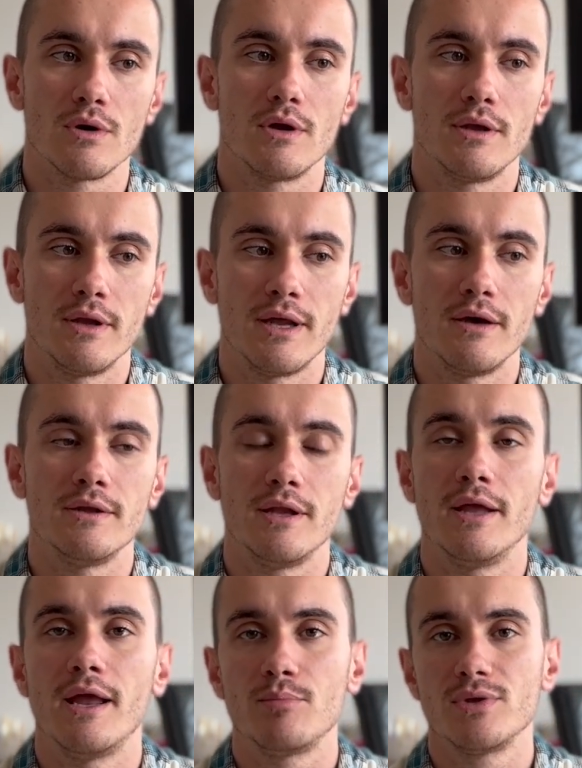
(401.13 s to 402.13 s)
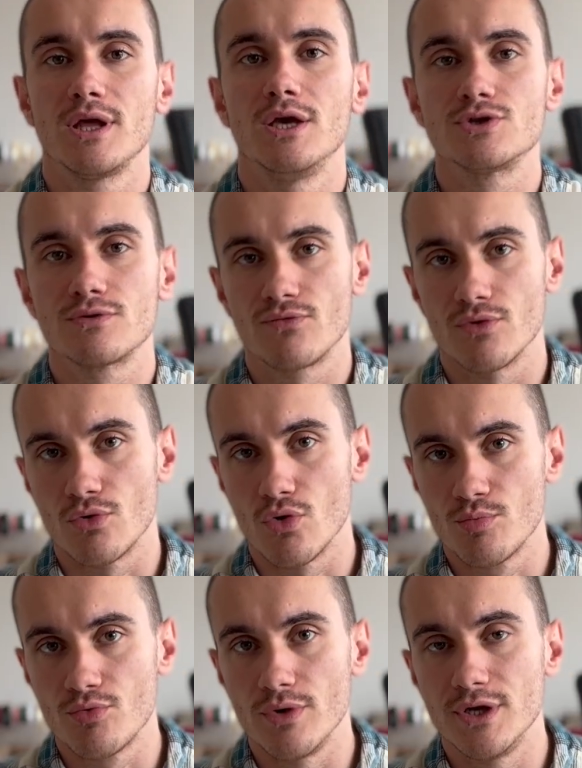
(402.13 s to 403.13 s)
an, an, application for a
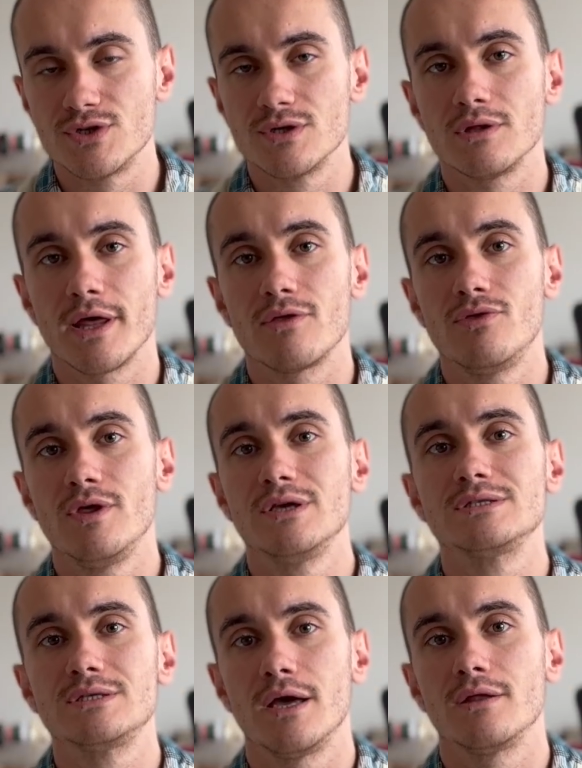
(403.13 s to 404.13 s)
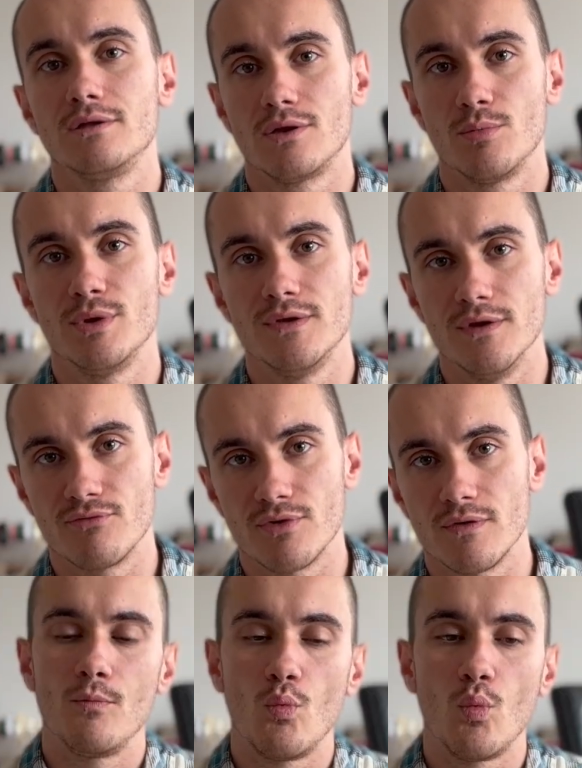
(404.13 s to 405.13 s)
corporation, like things get a little bit
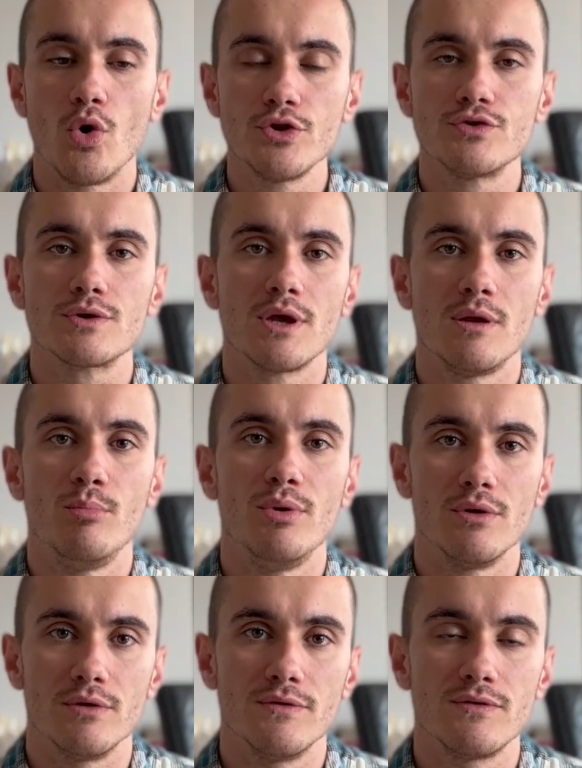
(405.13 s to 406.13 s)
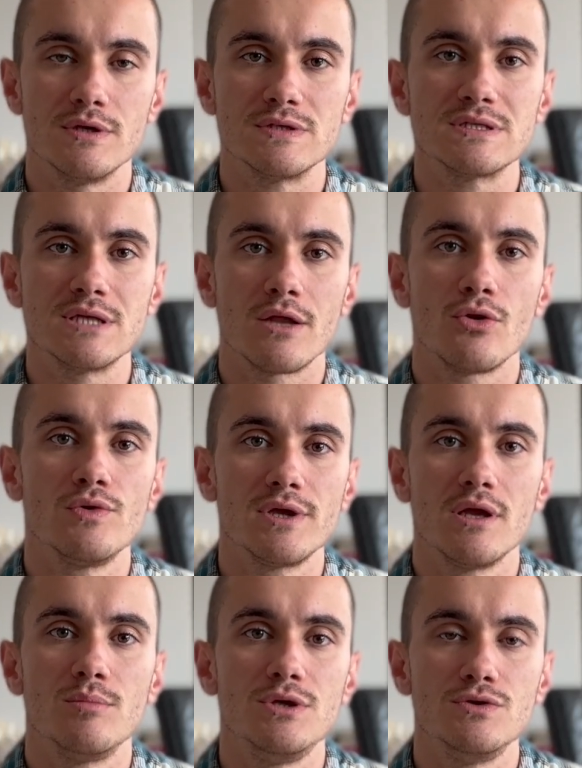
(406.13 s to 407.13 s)
different. What you're gonna build is not only
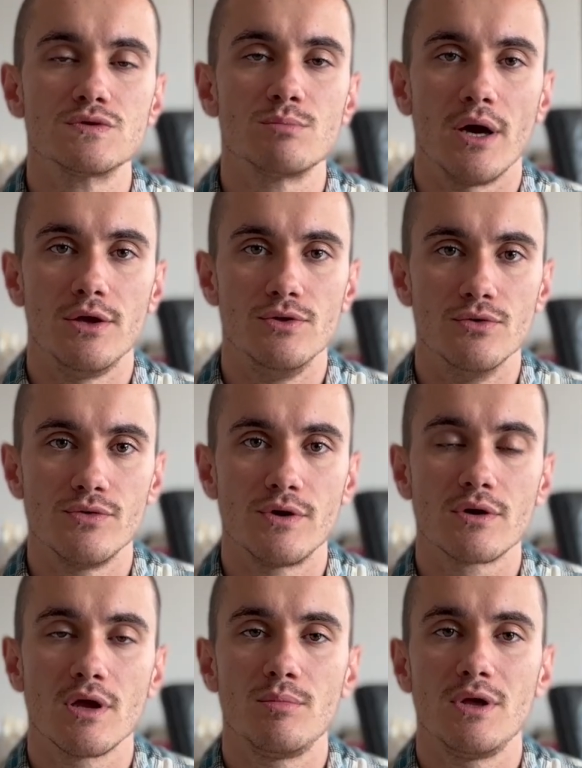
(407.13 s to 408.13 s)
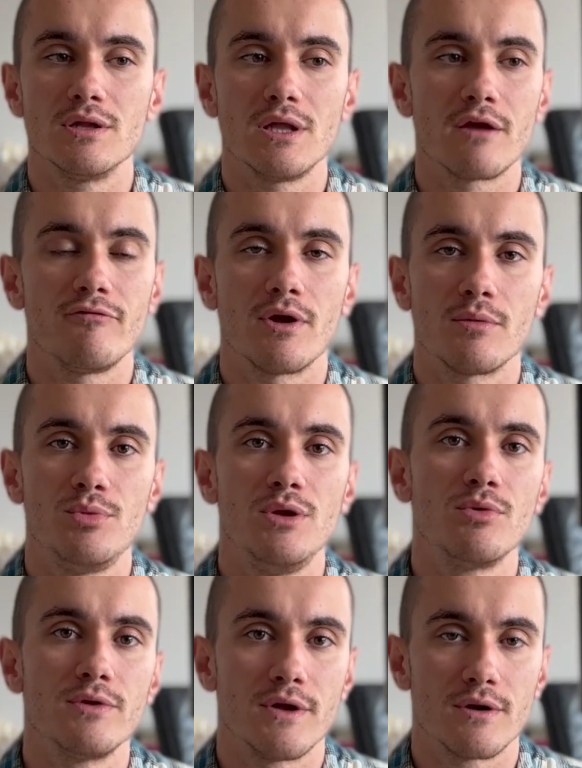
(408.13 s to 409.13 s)
gonna be used by you, there are gonna be a lot of other
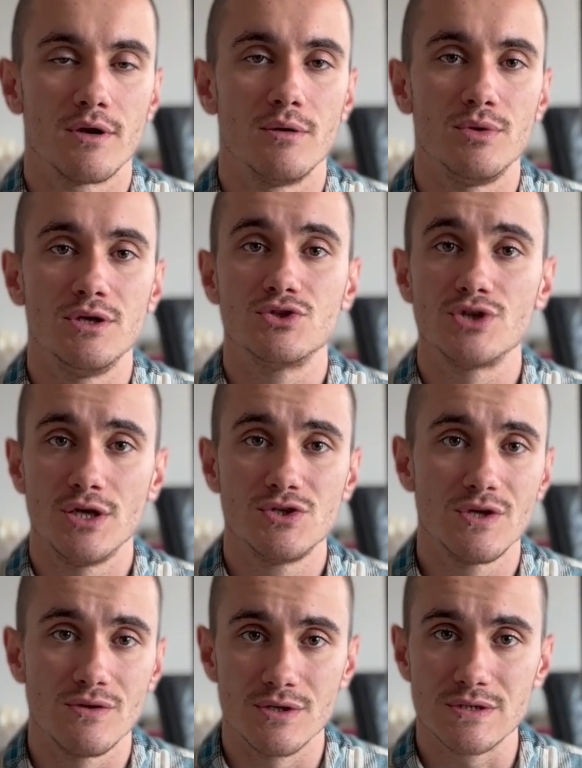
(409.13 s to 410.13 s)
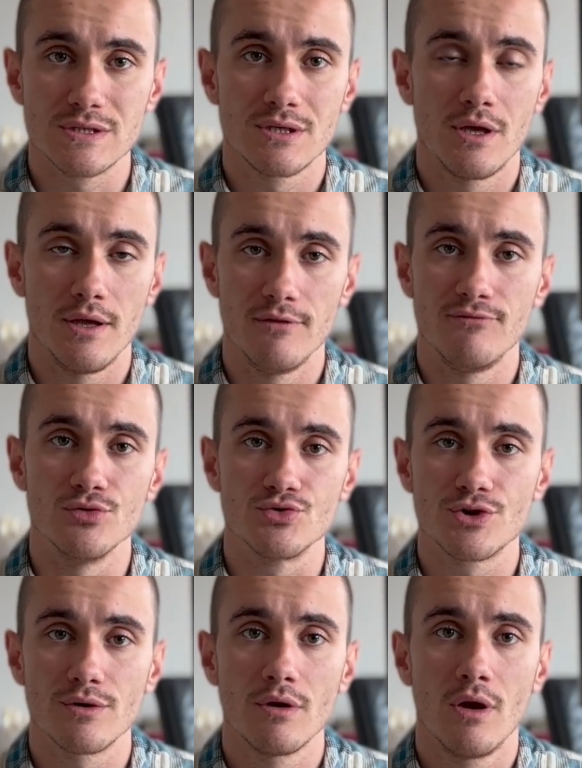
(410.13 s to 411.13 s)
people that are gonna be changing this in the
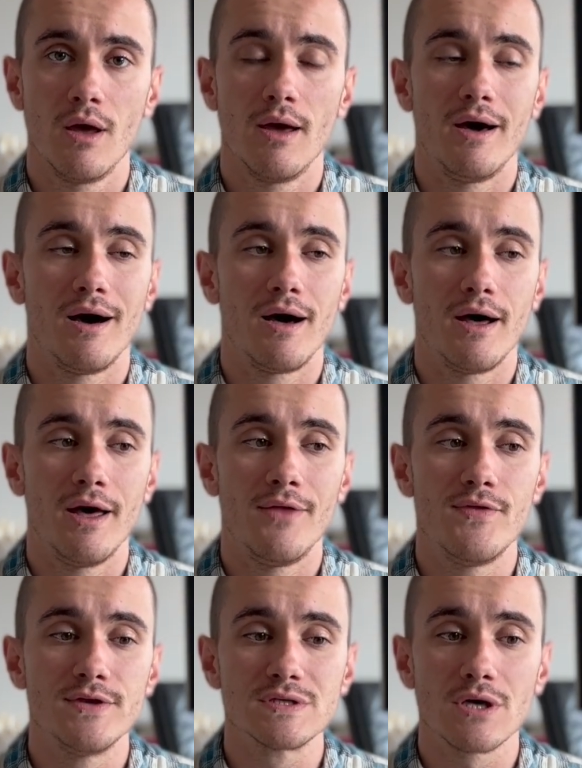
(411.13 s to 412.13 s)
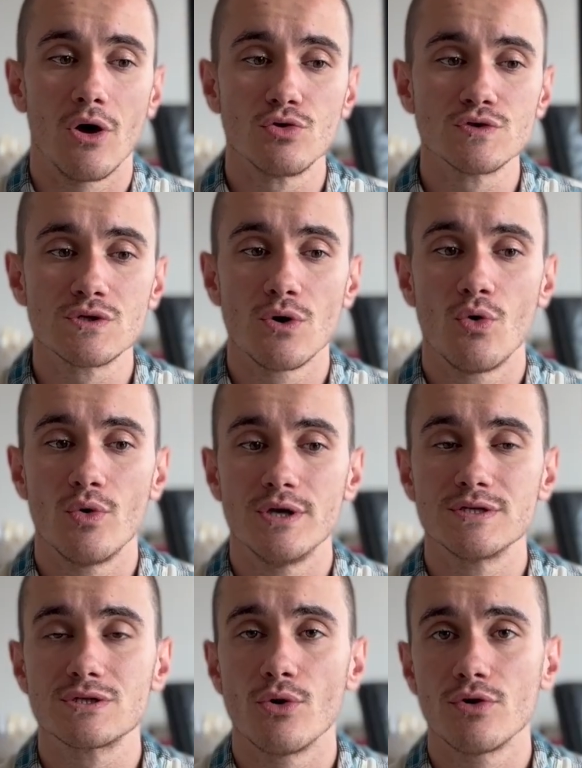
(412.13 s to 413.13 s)
future. Uh, and this also
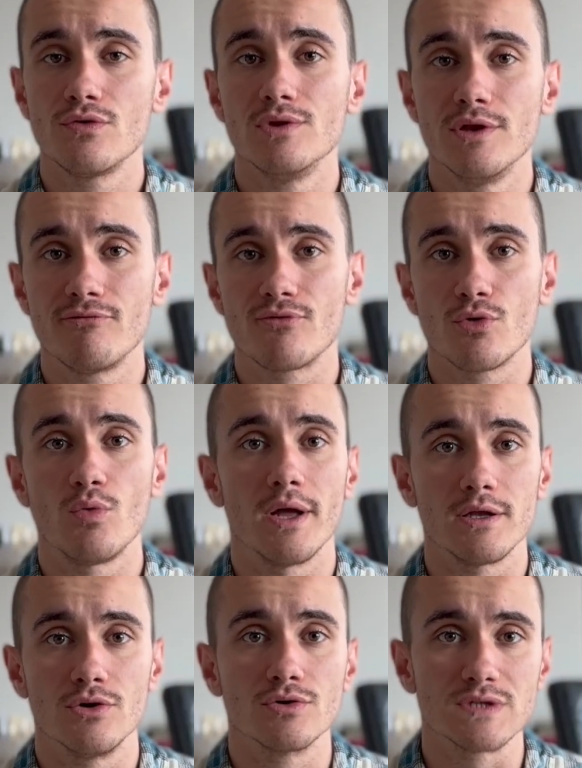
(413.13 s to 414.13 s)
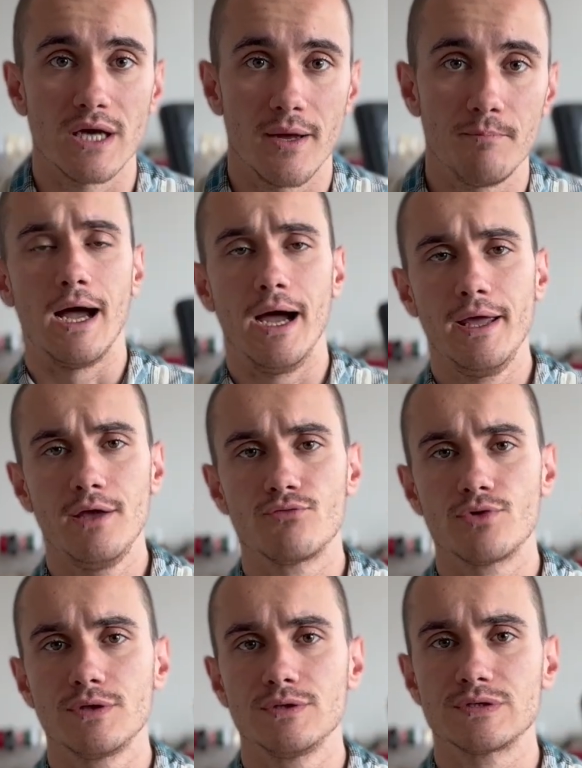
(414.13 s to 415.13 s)
is going to live for quite a long time. I have
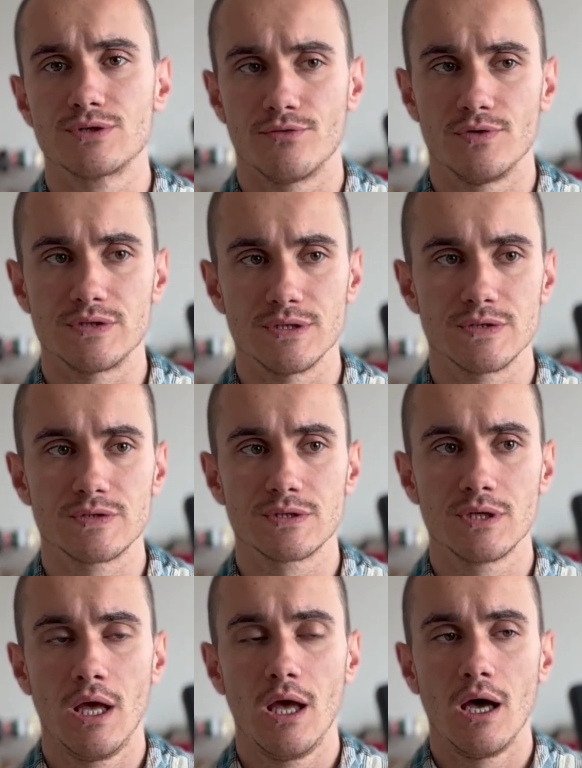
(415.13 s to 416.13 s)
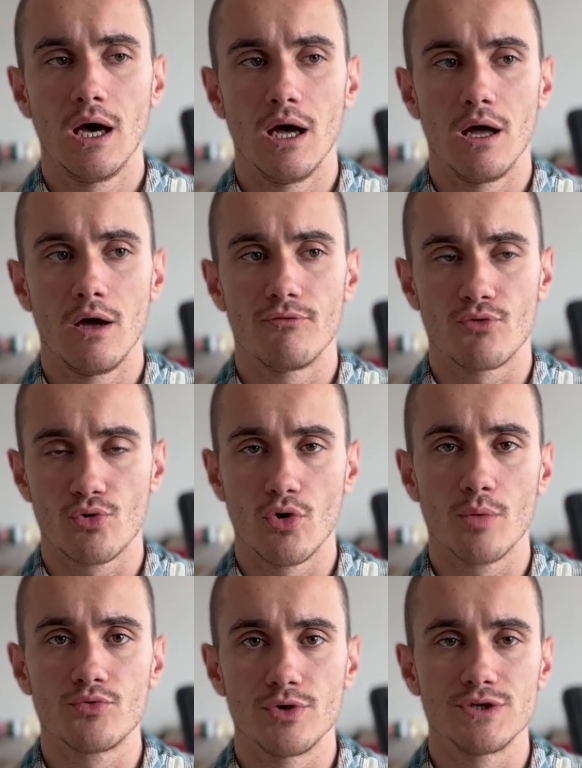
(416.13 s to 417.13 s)
written services uh, for
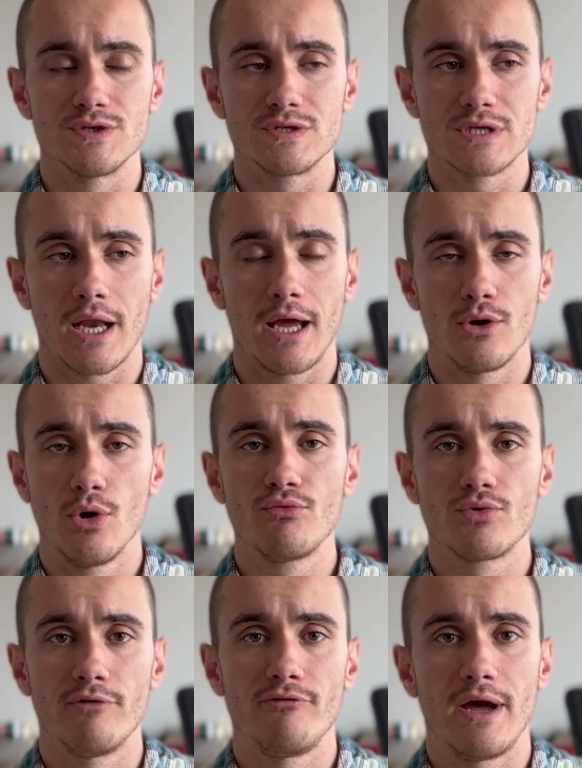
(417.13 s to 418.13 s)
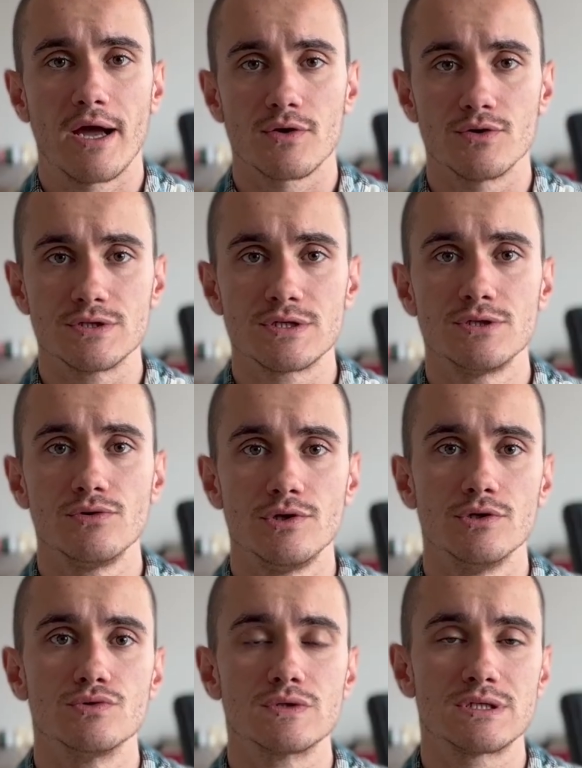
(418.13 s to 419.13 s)
corporations that I know for a fact are still
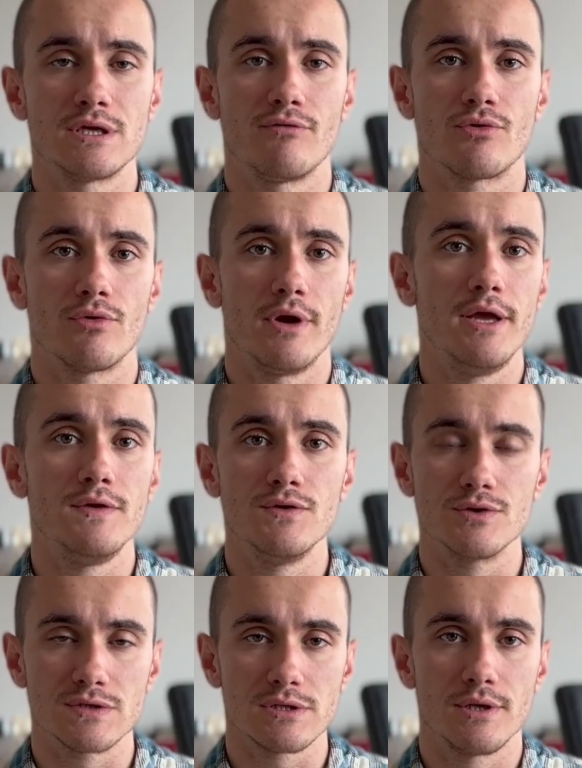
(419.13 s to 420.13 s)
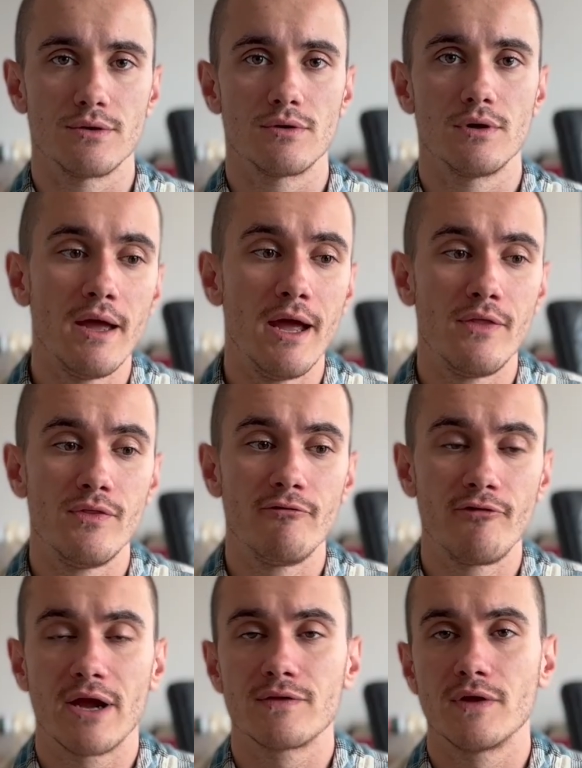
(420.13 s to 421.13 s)
used seven or eight years later. And the
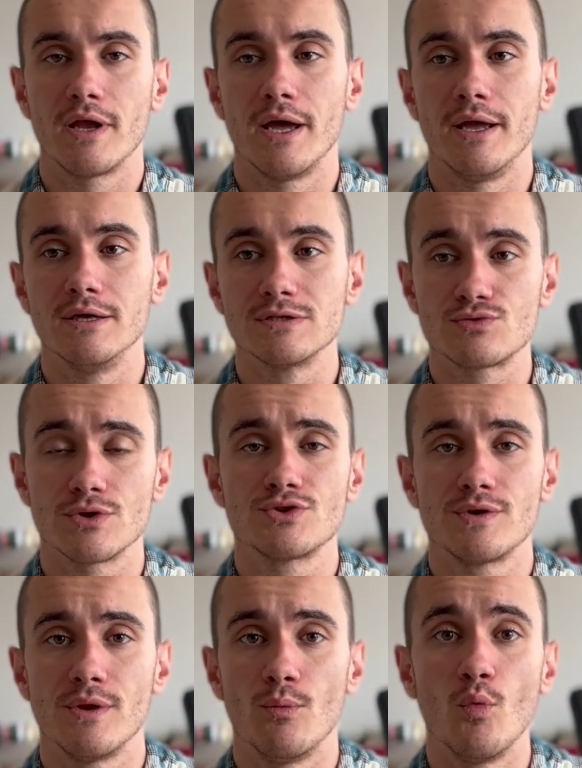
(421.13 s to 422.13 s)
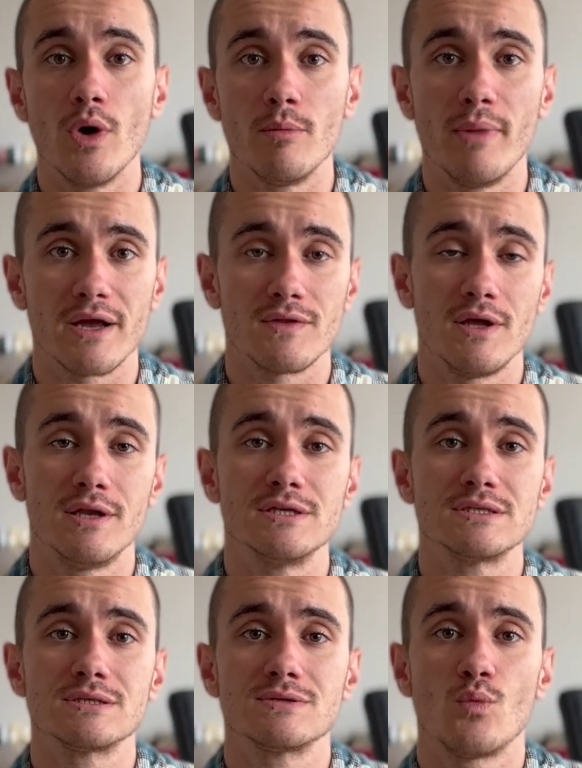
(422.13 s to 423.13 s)
fact that I structured them well back then
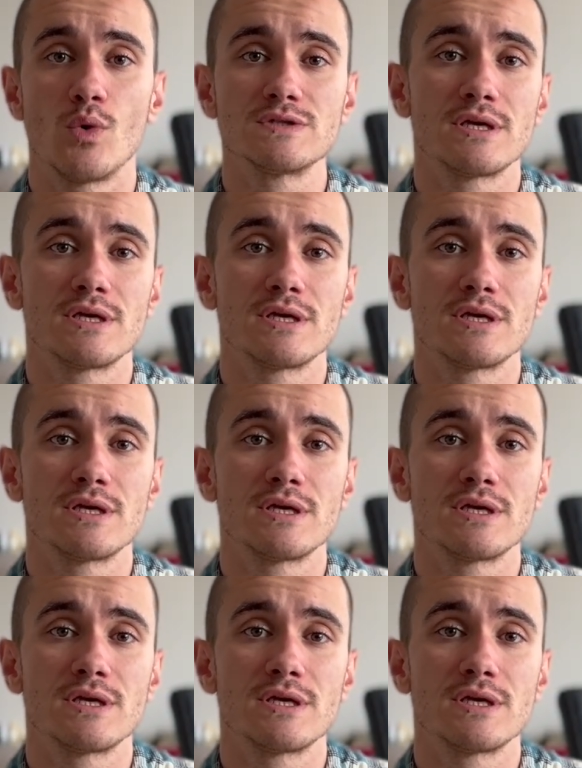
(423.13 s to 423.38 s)
is what's